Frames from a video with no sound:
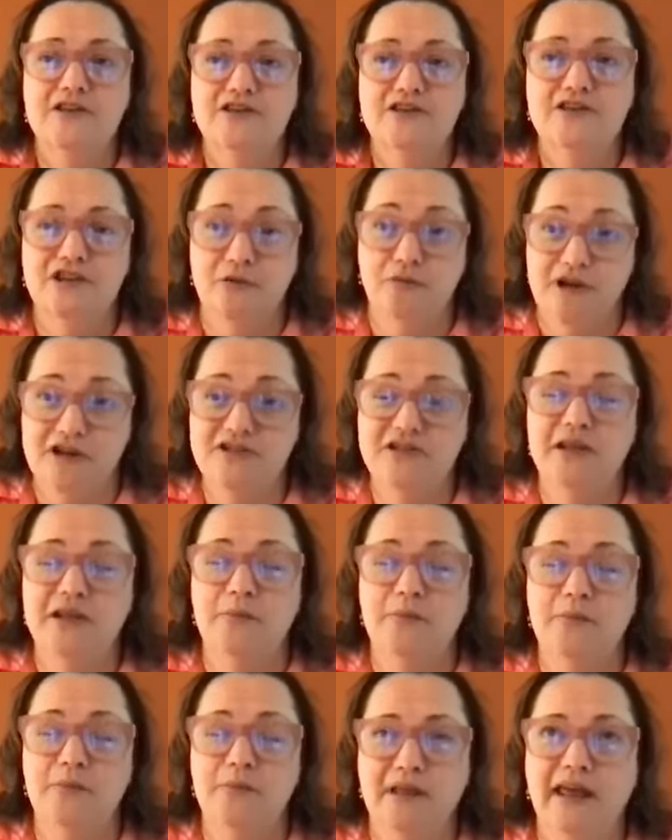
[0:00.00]
She
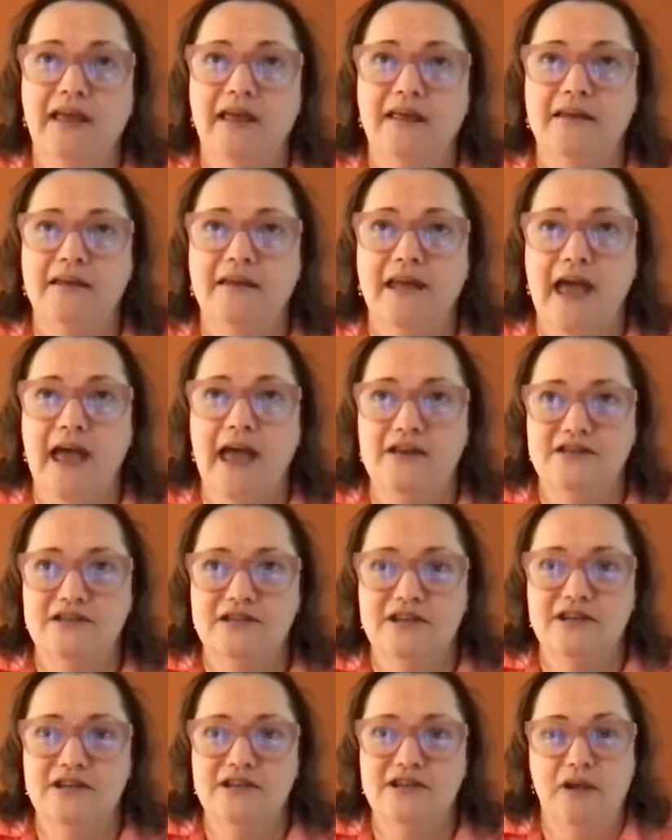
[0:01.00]
originally planned, as
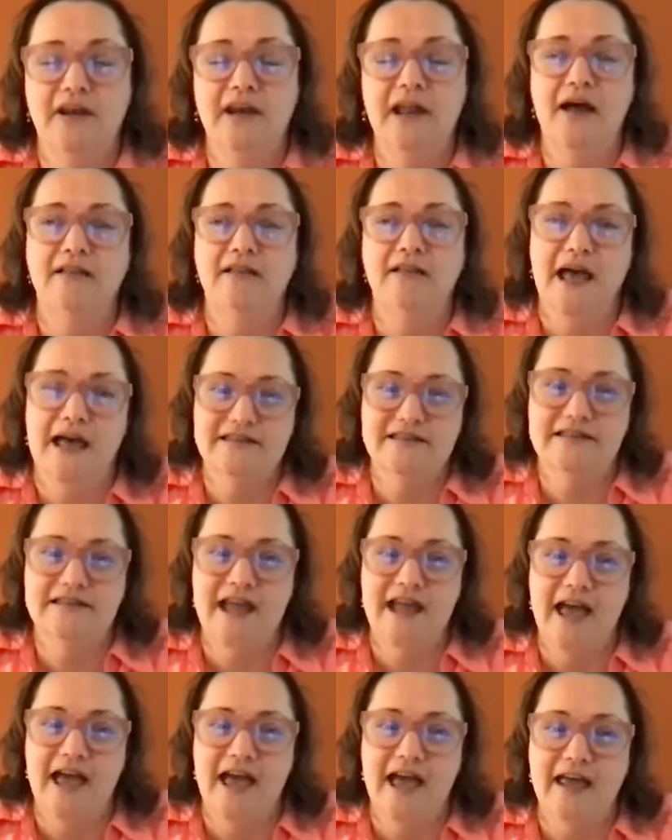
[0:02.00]
she tweeted out
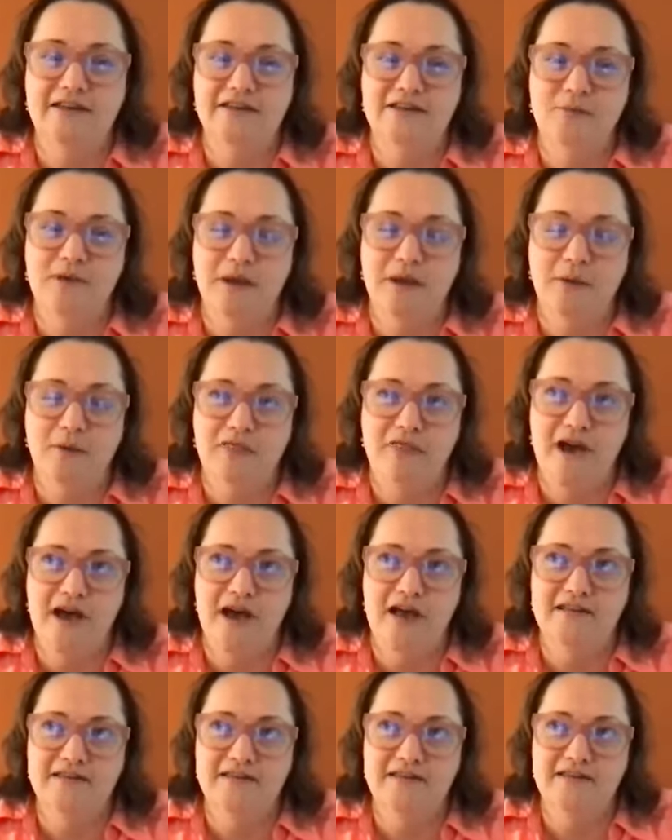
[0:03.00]
last night, to be with
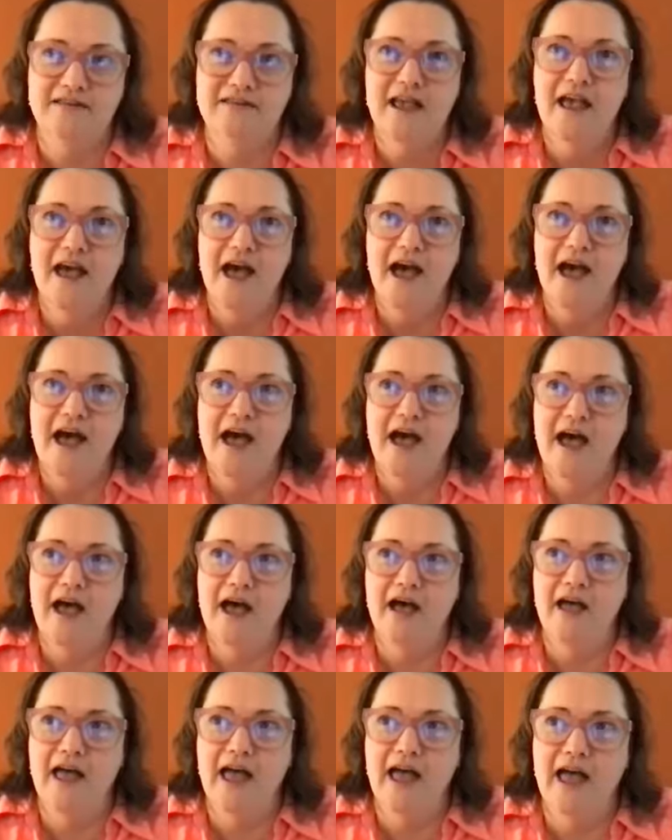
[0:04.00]
us
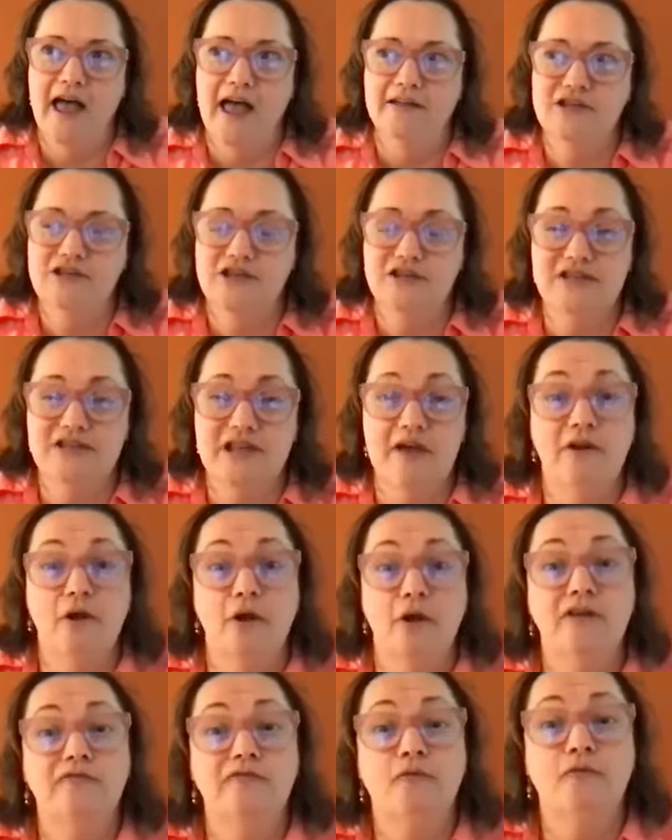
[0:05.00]
uh, and to just have
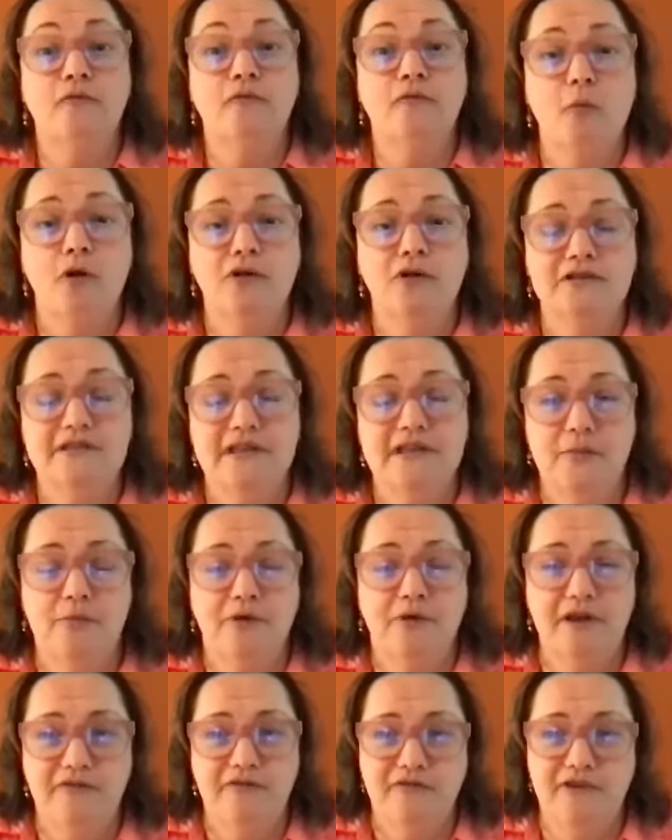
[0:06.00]
an informal
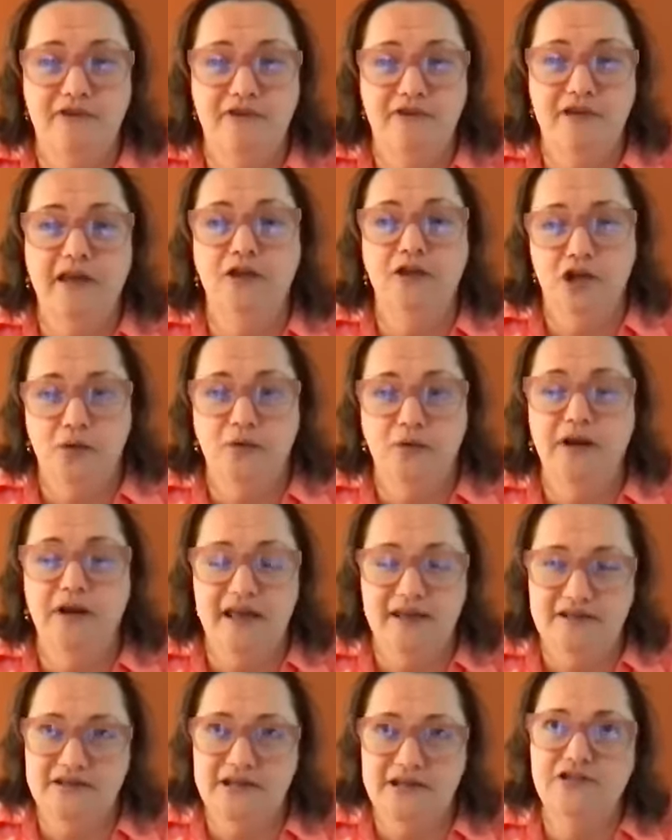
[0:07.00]
debriefing and
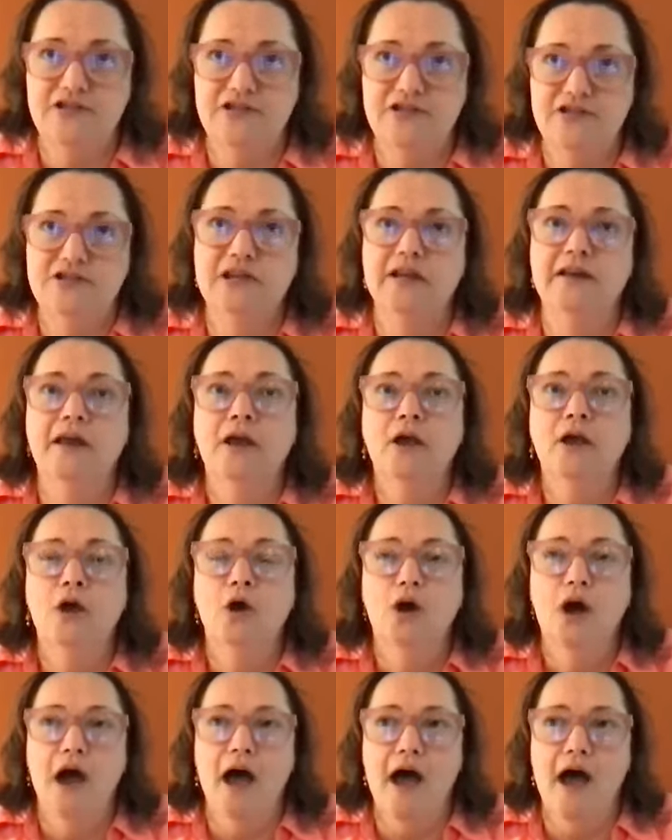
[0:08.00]
Q&A session
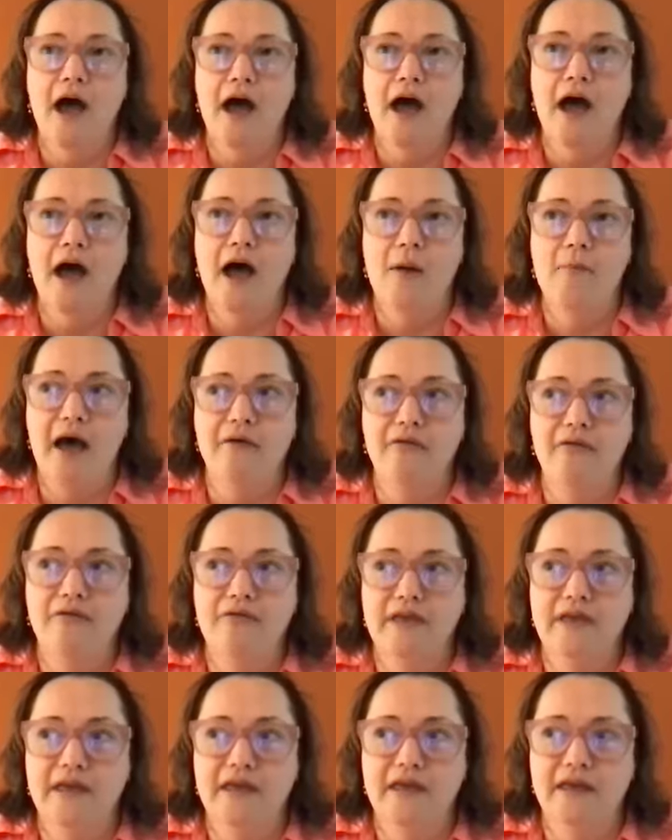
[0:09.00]
uh, about
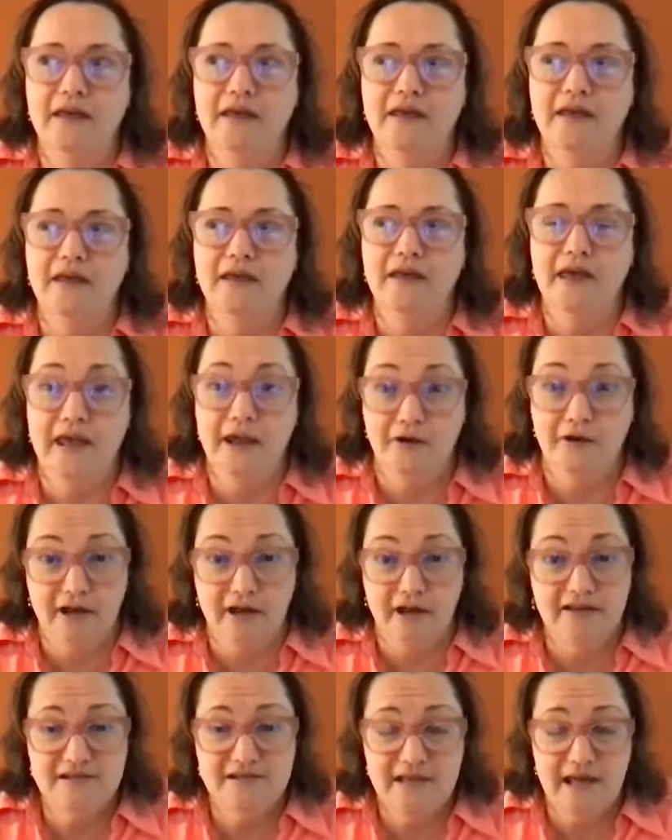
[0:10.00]
the
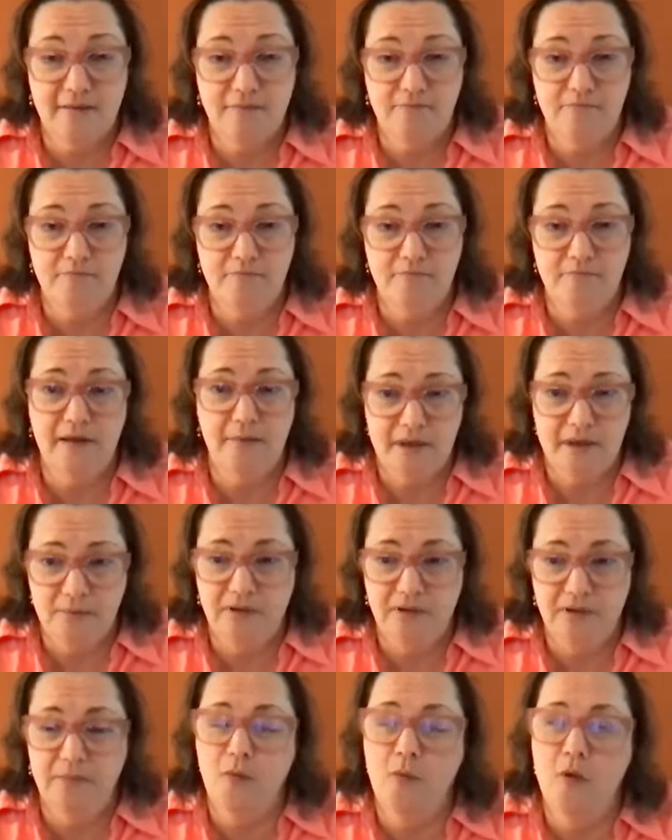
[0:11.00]
hearings that many
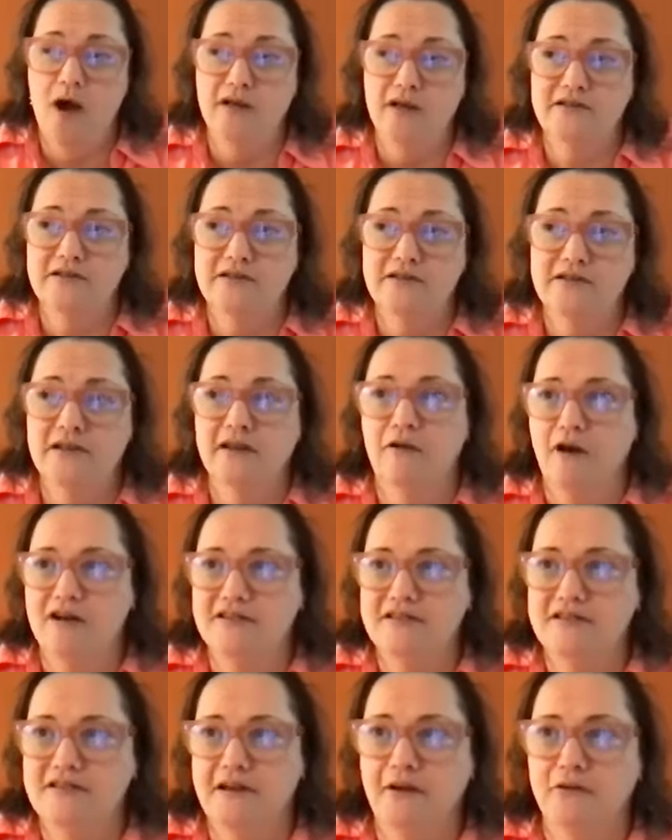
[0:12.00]
people have been watching
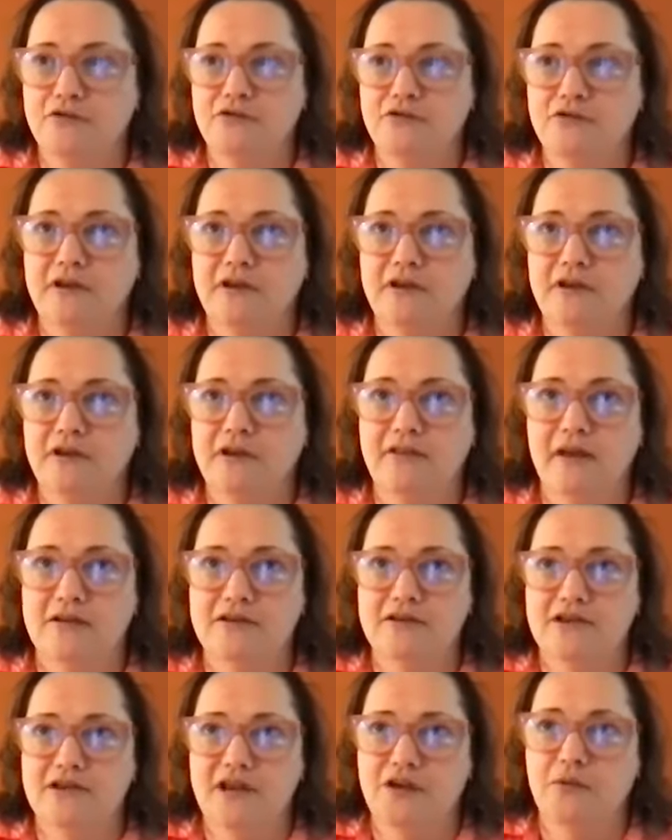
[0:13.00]
across the country,
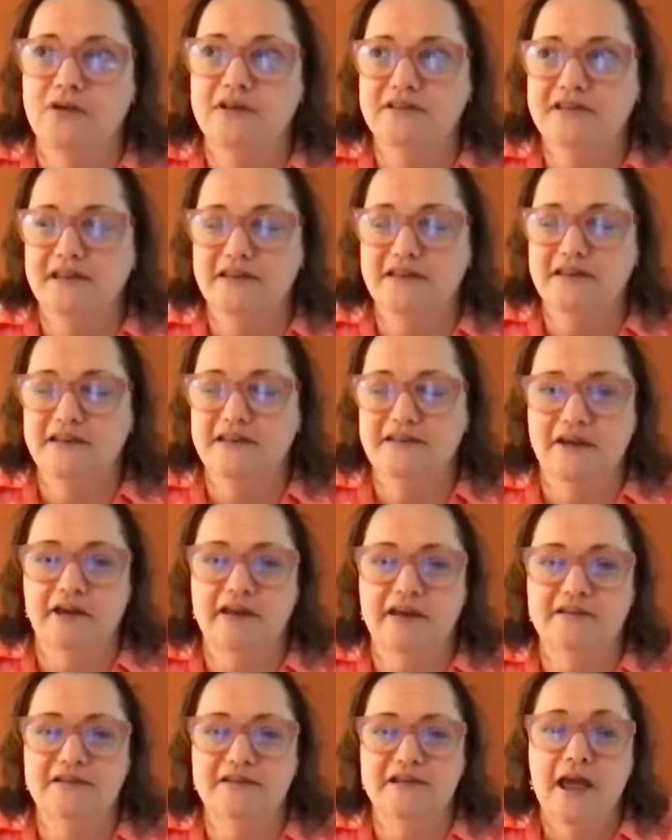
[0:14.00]
the January 6
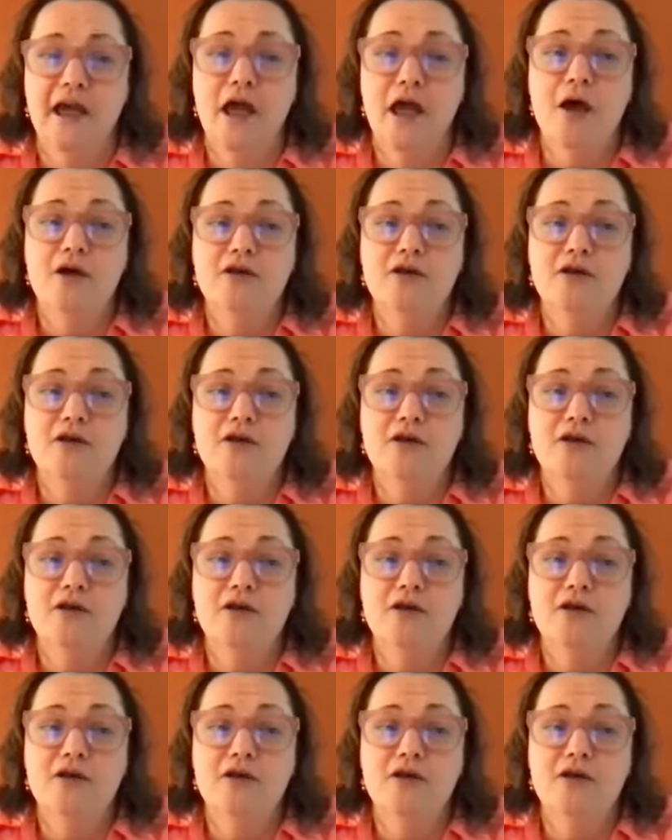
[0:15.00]
hearings.